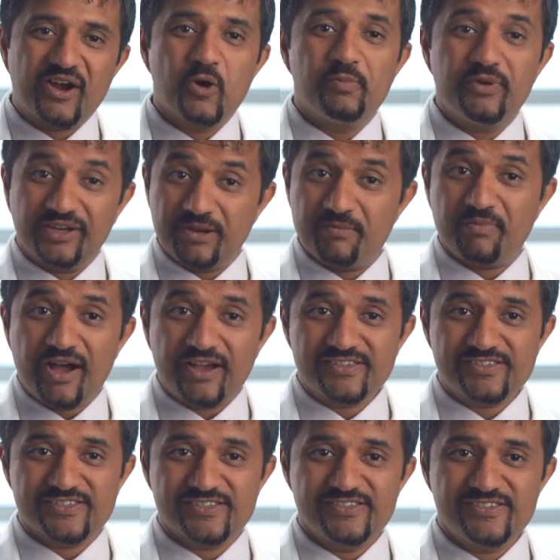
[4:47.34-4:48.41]
opening up
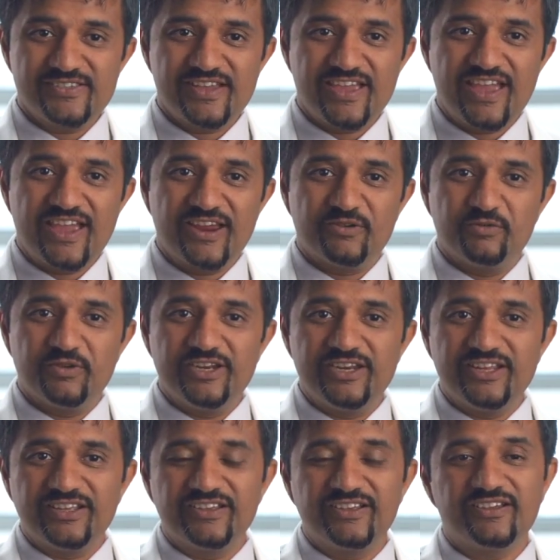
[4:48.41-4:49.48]
boxes and
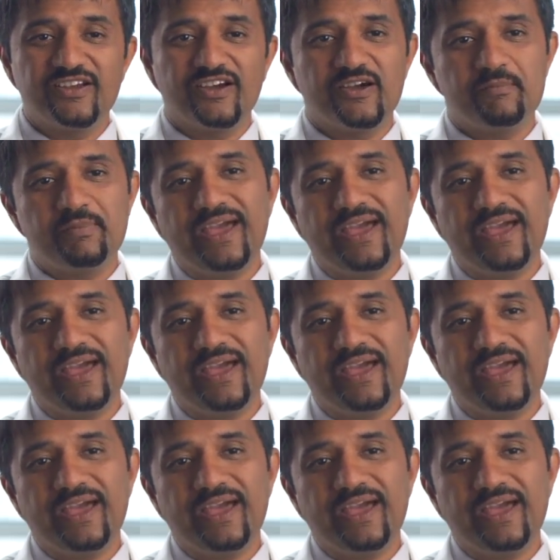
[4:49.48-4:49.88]
reading uh,